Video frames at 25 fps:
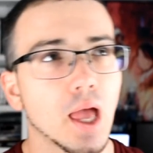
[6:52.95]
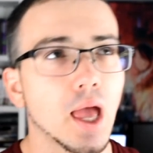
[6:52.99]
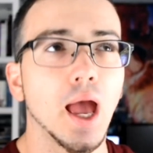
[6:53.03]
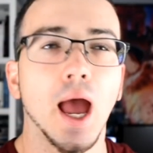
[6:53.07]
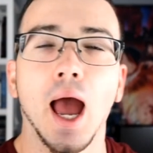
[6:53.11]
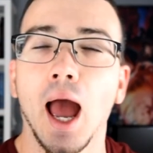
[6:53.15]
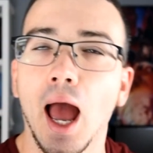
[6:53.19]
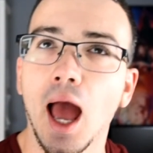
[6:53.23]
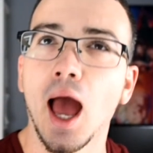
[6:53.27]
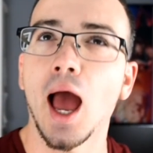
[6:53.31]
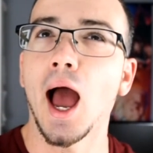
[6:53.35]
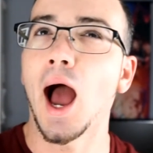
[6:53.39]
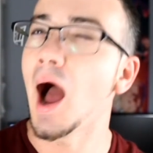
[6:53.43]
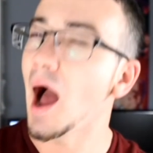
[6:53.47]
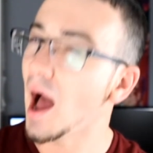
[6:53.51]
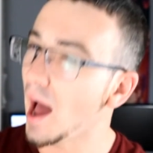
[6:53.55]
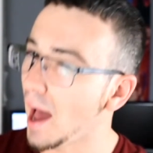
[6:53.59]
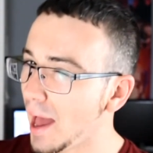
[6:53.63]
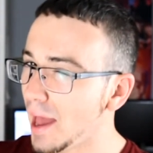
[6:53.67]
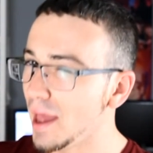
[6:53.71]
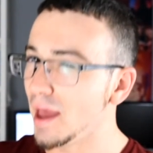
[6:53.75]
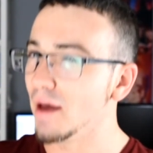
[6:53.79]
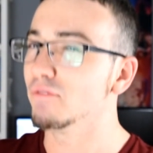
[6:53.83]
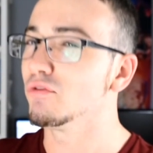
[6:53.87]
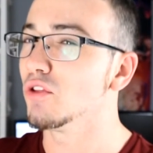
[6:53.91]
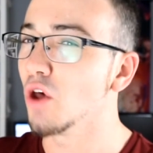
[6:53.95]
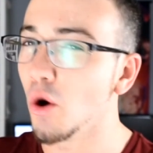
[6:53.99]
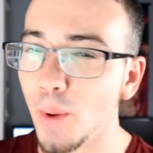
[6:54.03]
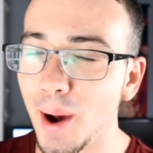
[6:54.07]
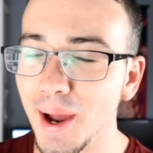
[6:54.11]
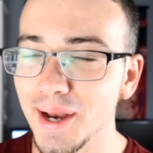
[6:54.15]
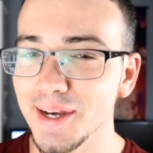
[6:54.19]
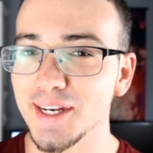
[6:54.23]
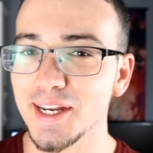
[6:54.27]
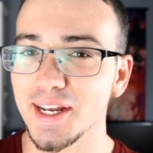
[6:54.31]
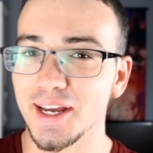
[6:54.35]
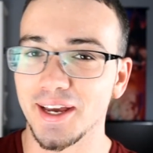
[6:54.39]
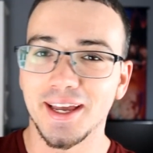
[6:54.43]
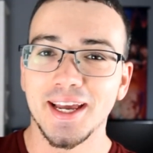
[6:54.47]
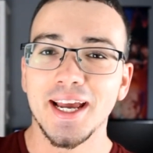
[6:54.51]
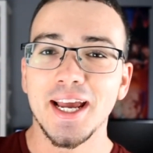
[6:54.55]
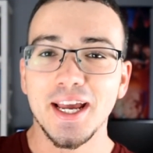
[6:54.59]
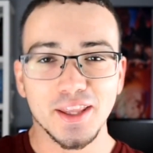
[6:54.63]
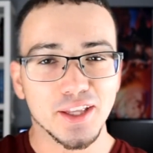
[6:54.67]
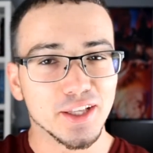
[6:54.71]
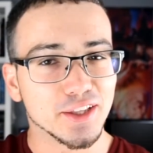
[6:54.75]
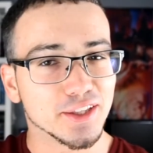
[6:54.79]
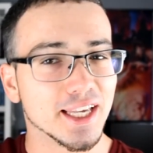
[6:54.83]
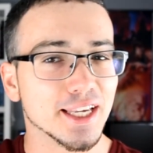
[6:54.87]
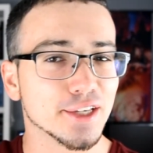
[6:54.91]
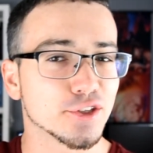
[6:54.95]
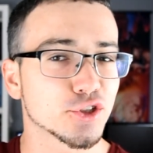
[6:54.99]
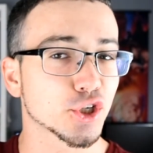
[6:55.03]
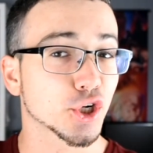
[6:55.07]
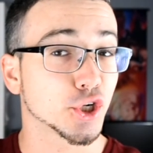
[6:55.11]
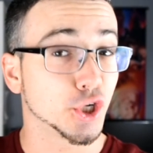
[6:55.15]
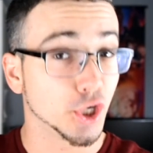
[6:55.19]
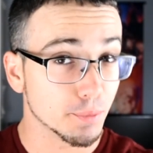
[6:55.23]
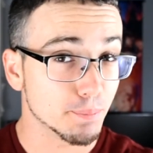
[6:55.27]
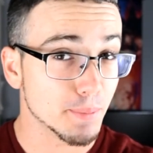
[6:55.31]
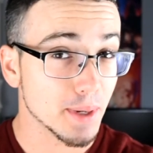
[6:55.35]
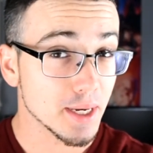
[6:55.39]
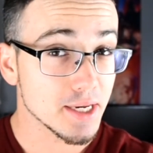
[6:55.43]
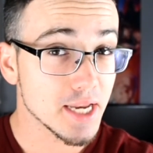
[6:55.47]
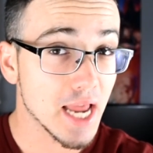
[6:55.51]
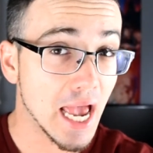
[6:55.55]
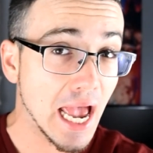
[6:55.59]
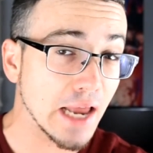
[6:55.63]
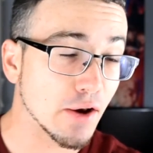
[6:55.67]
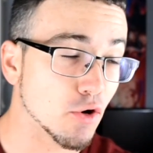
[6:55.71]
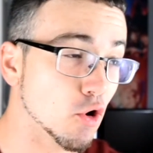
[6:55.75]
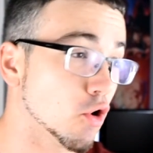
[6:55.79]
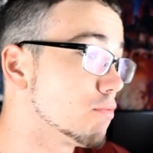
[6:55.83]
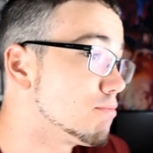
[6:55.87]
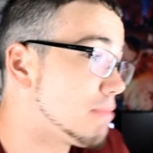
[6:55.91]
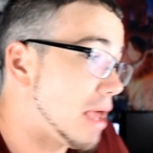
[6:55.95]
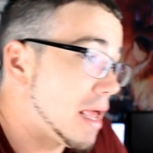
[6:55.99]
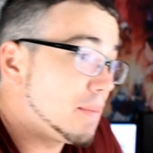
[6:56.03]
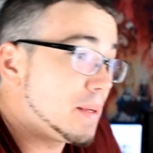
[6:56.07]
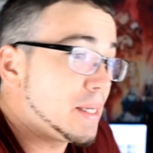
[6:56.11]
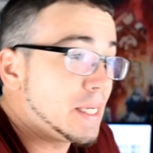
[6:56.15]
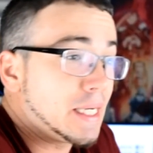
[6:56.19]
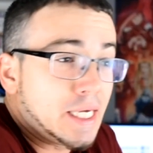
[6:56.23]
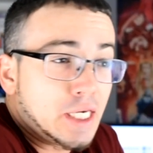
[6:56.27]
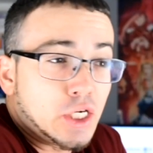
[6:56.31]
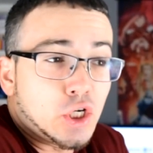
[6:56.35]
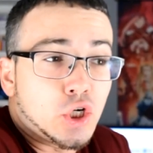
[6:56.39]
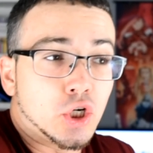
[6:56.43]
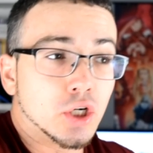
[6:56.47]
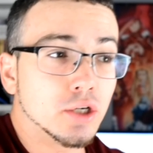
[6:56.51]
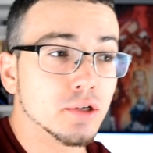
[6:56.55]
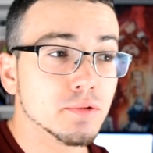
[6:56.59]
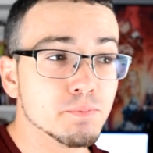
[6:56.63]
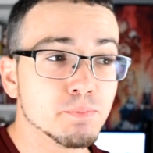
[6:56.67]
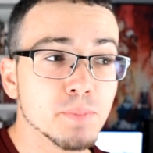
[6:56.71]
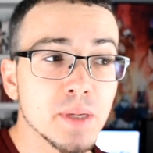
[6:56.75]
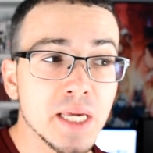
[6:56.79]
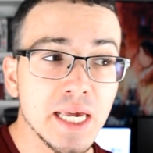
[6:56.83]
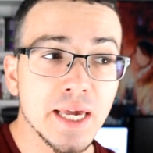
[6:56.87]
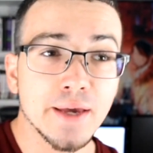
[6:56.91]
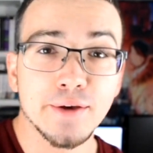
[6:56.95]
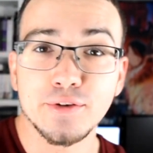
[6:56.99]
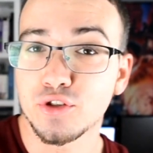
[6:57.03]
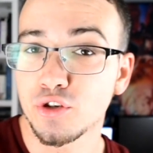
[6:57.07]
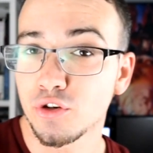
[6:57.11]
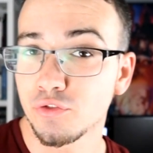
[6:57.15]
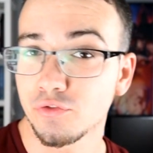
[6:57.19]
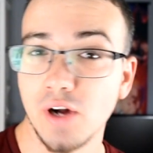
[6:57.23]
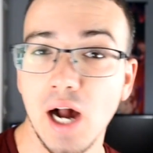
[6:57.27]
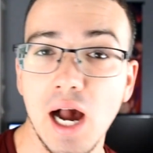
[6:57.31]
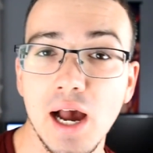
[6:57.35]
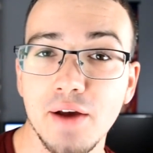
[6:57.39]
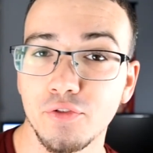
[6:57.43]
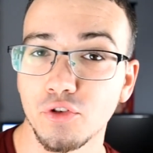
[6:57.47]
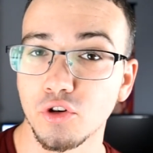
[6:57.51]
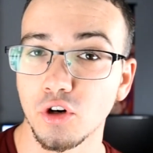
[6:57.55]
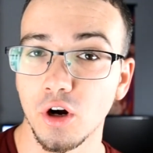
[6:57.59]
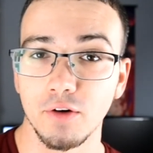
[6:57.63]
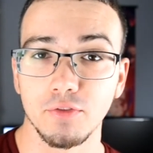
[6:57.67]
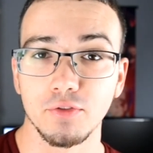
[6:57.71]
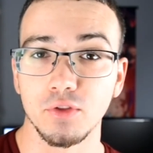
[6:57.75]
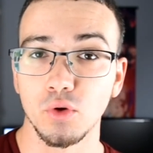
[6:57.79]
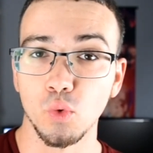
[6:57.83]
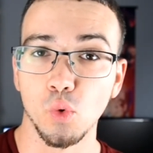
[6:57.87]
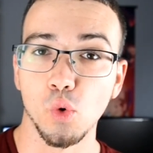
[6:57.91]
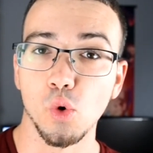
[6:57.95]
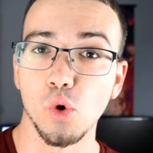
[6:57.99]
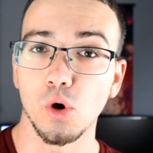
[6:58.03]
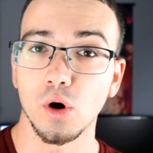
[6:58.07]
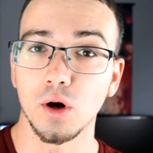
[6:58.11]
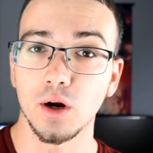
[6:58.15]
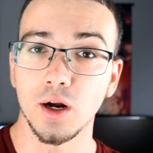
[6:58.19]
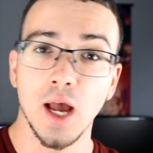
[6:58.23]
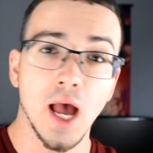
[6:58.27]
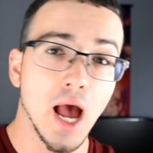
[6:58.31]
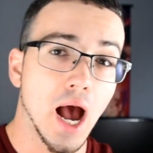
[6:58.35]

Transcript: I, I have no idea. The teacher could be dead, or maybe he could be a survivor of the war.